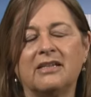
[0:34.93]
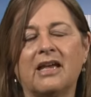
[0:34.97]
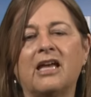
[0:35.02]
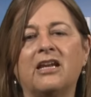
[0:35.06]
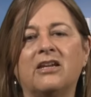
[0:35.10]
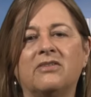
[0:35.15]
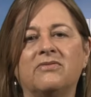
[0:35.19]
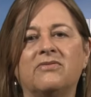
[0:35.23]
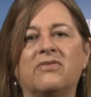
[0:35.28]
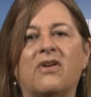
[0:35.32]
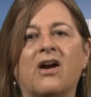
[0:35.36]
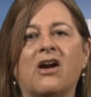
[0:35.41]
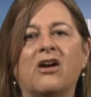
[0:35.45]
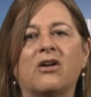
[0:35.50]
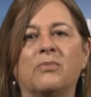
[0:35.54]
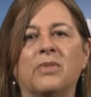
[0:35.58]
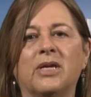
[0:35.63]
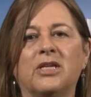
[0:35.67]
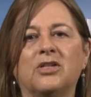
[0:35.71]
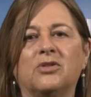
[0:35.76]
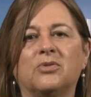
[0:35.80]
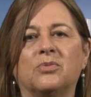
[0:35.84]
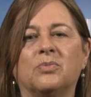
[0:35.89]
and
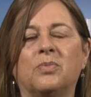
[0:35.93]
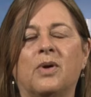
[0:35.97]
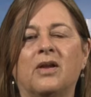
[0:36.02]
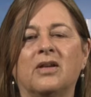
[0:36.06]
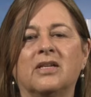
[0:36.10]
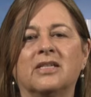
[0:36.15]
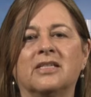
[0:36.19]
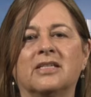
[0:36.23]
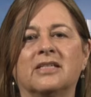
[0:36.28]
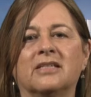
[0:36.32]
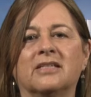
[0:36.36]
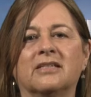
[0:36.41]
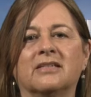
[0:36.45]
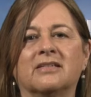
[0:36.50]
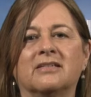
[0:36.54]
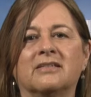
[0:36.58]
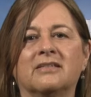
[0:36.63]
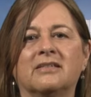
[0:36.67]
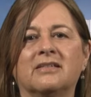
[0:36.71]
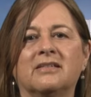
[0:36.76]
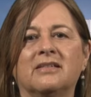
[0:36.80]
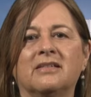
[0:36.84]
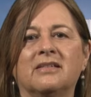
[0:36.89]
environmental politics.